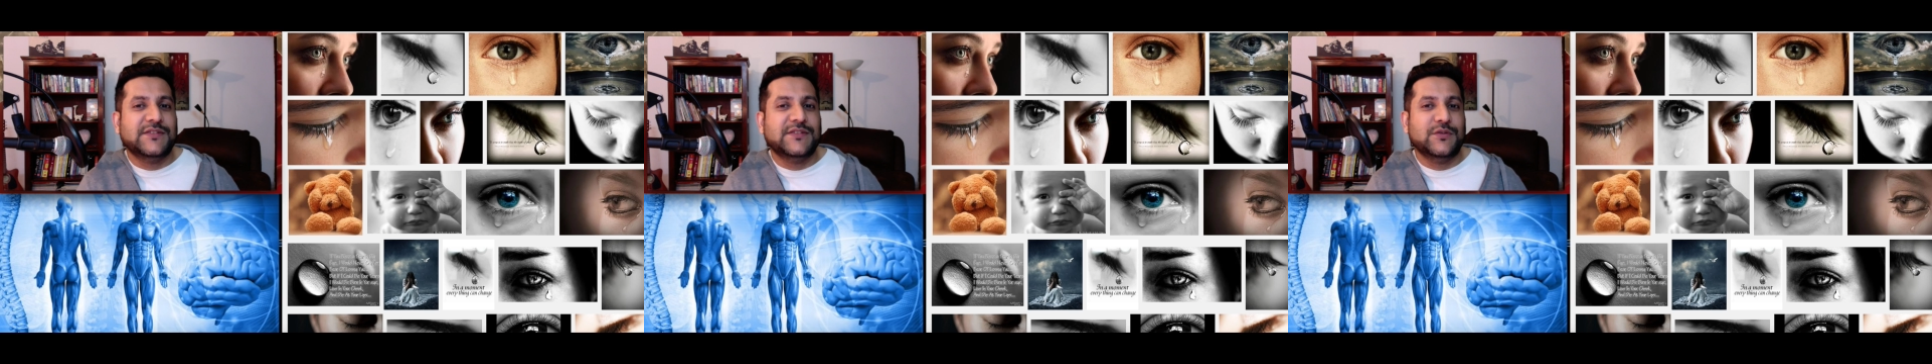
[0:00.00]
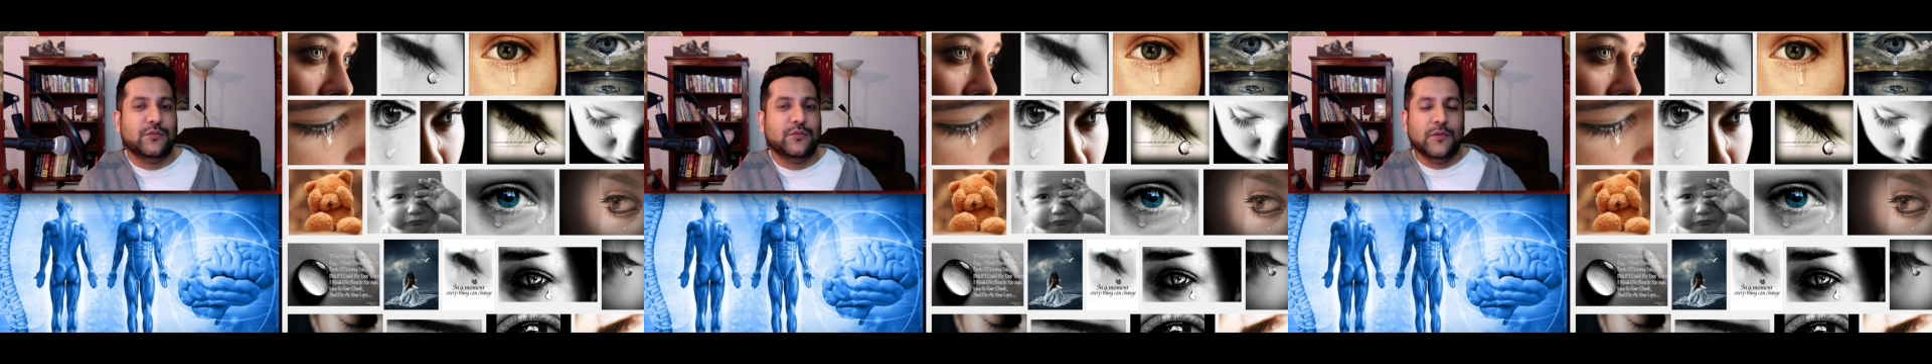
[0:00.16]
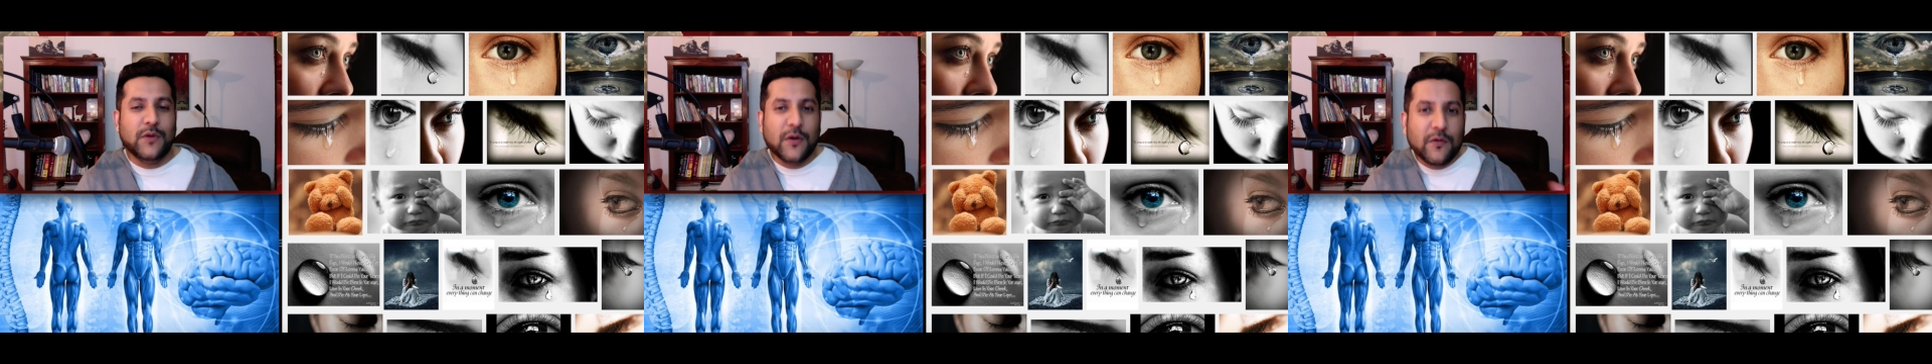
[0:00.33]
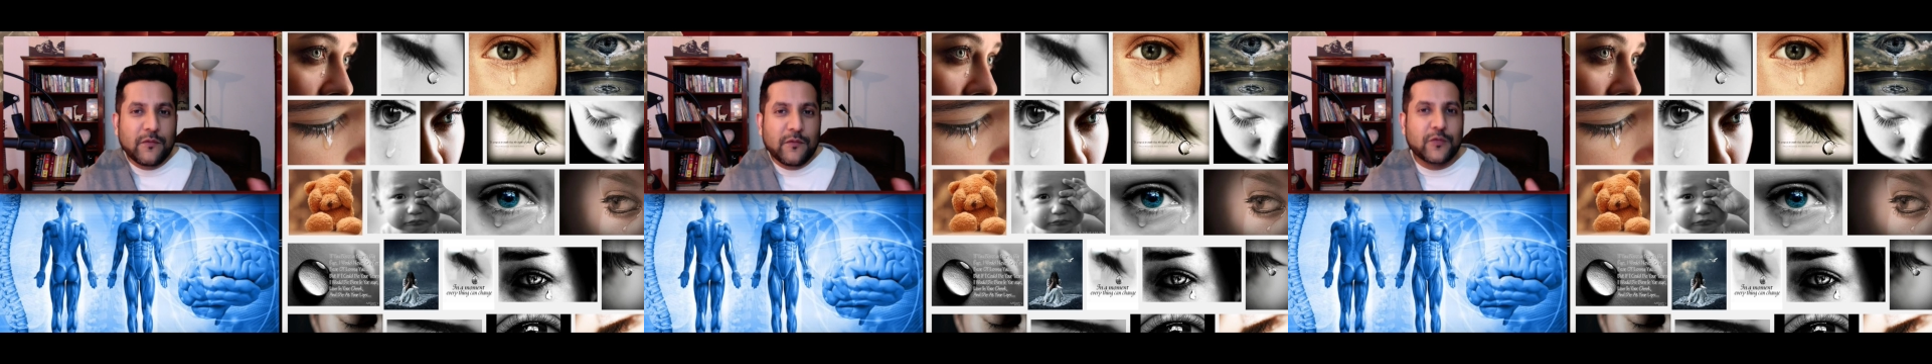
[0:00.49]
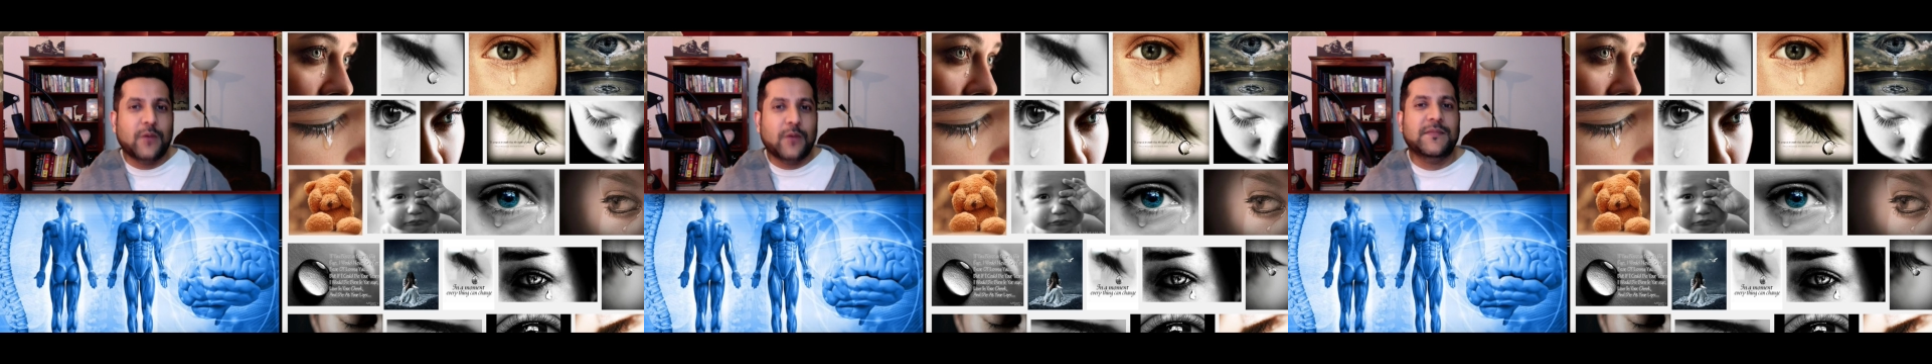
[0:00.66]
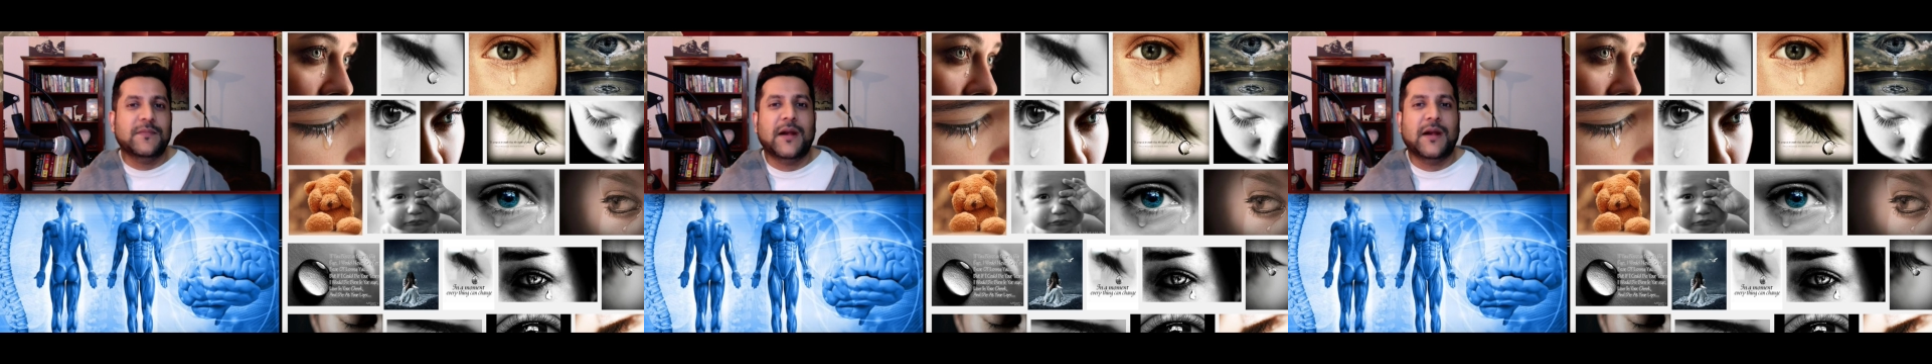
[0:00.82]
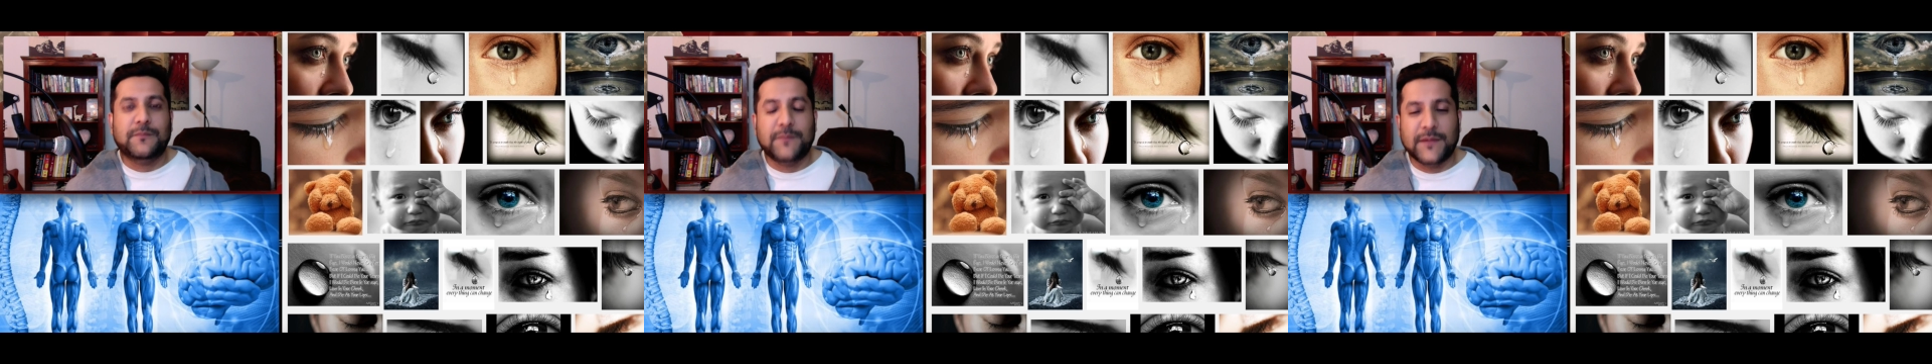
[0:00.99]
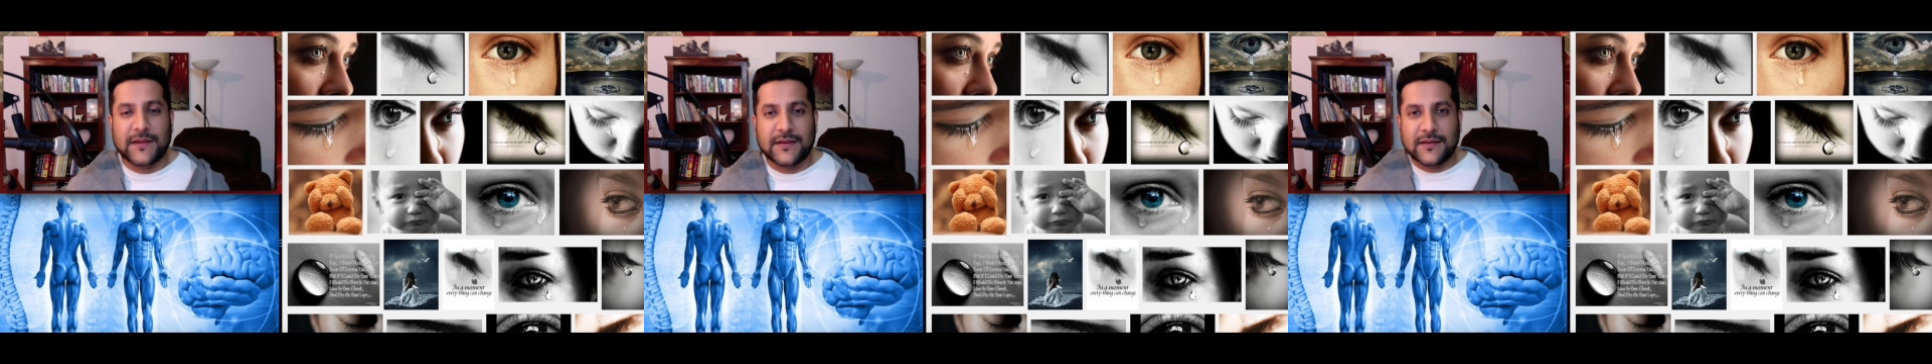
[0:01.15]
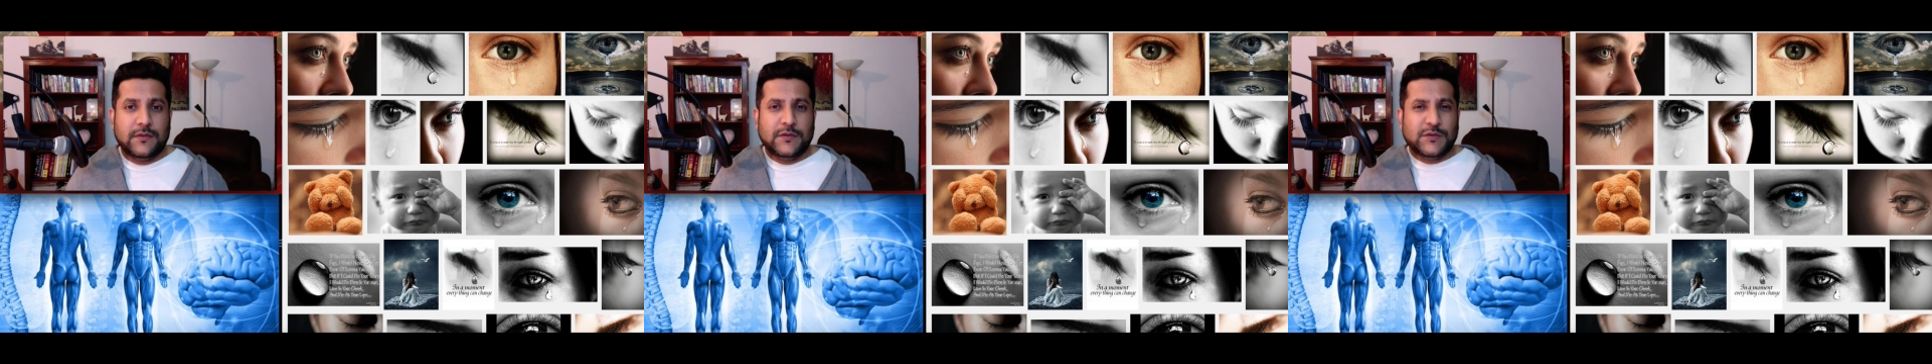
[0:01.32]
you from that pain.